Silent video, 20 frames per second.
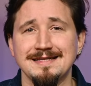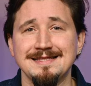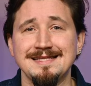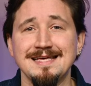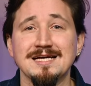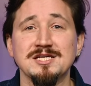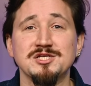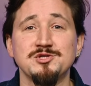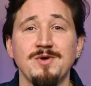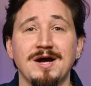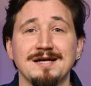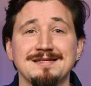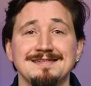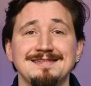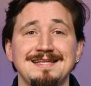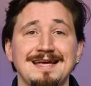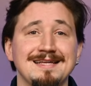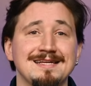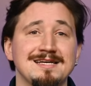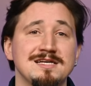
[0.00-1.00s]
The extracted
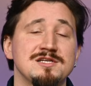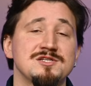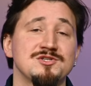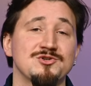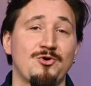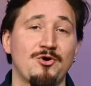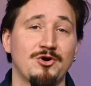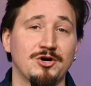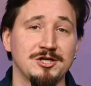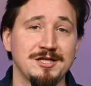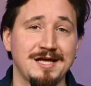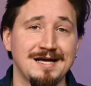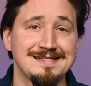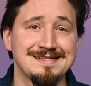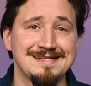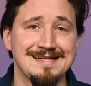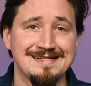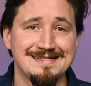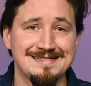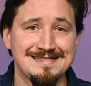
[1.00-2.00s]
data is
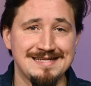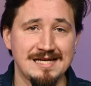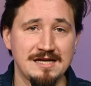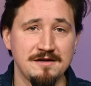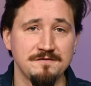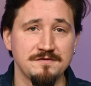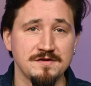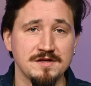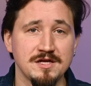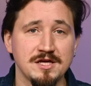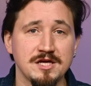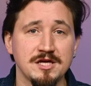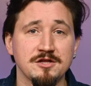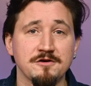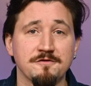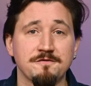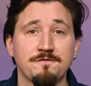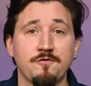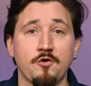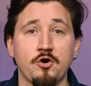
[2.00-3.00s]
organized and saved in
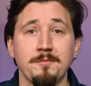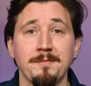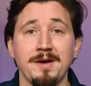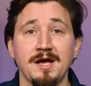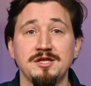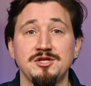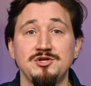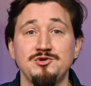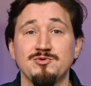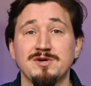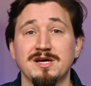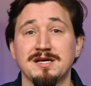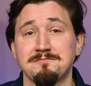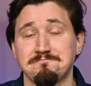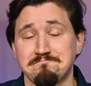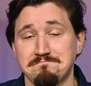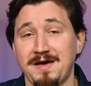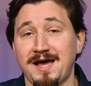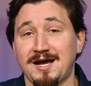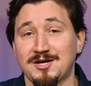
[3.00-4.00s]
a format you
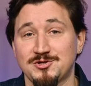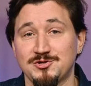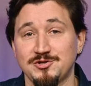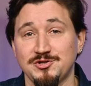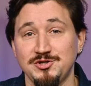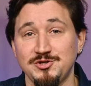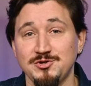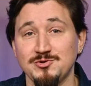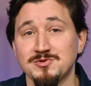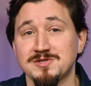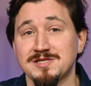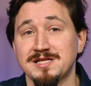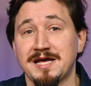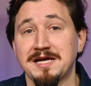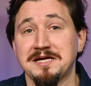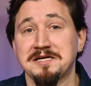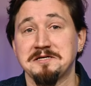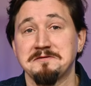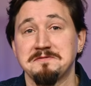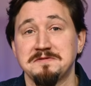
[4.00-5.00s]
can actually use,
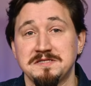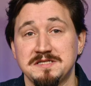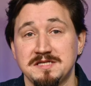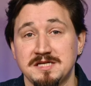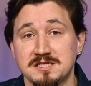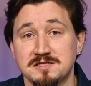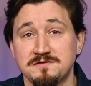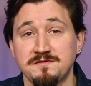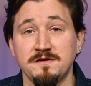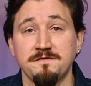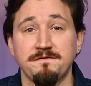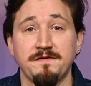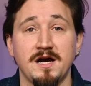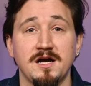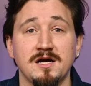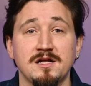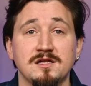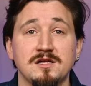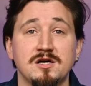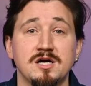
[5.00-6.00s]
like CSV
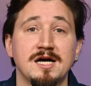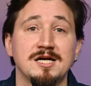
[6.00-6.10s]
file,